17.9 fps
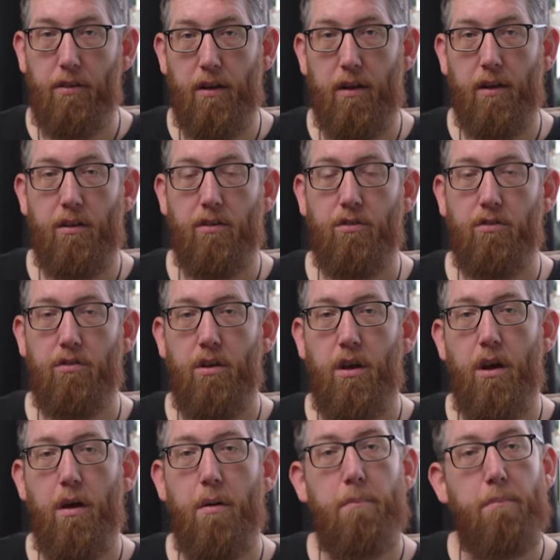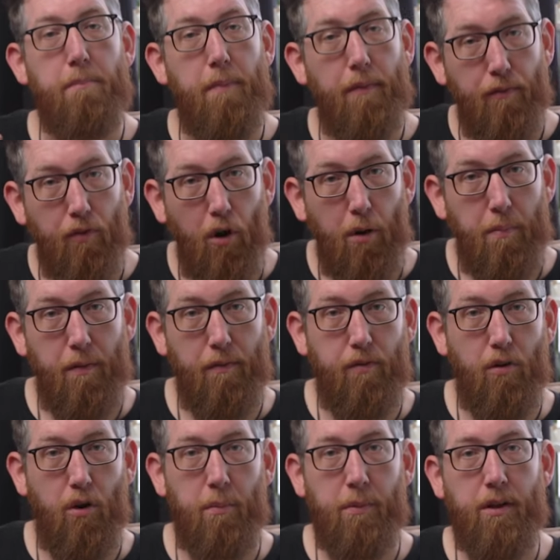things before
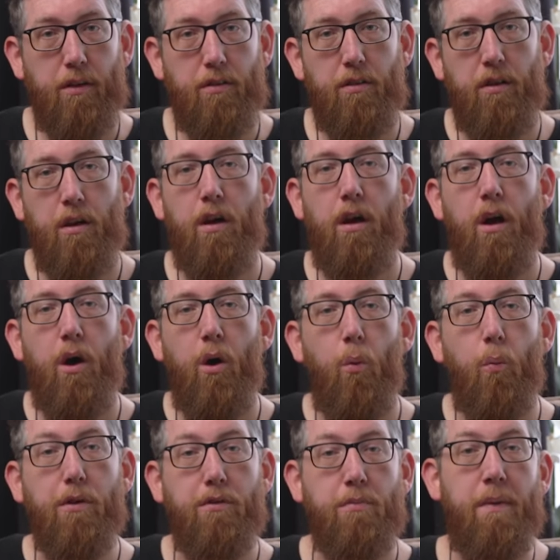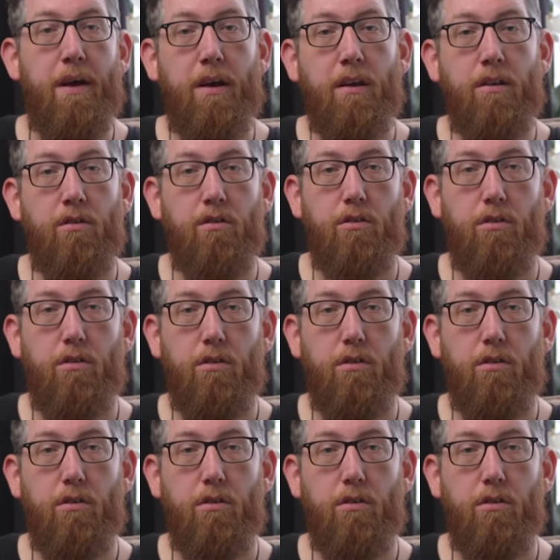performing it, which means